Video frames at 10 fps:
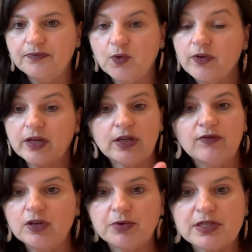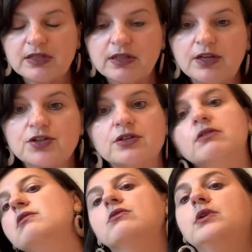without having
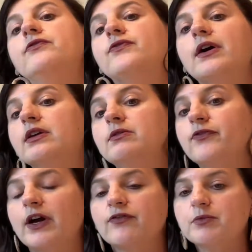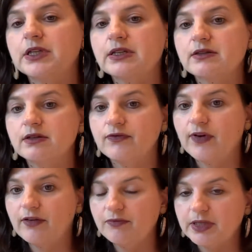presentation, in 5
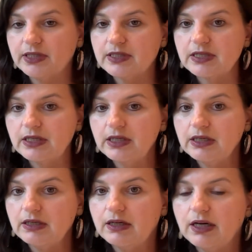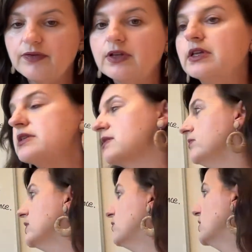minutes, I think that's
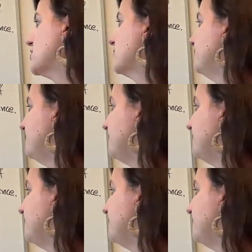something which